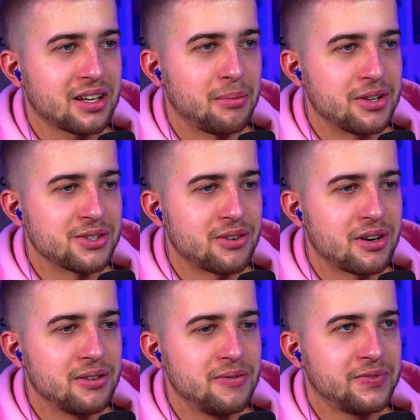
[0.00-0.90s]
Come on,
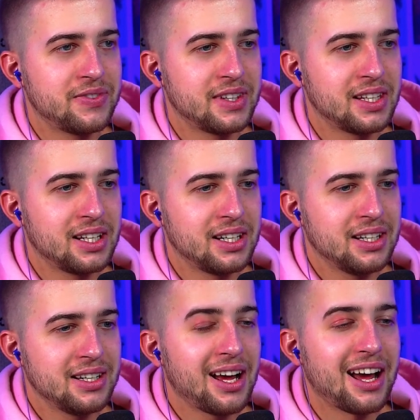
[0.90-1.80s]
Zoro.
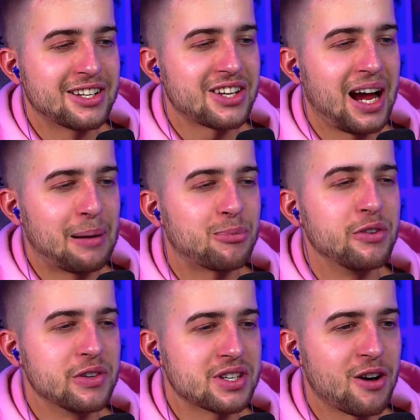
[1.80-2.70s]
It's time.
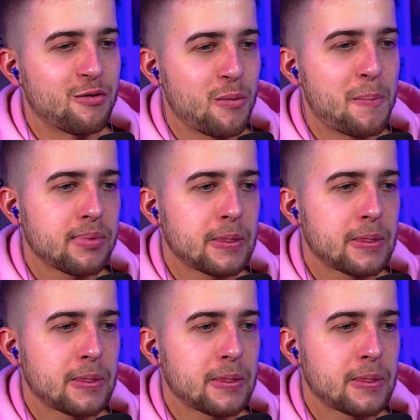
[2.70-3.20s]
Prove yourself.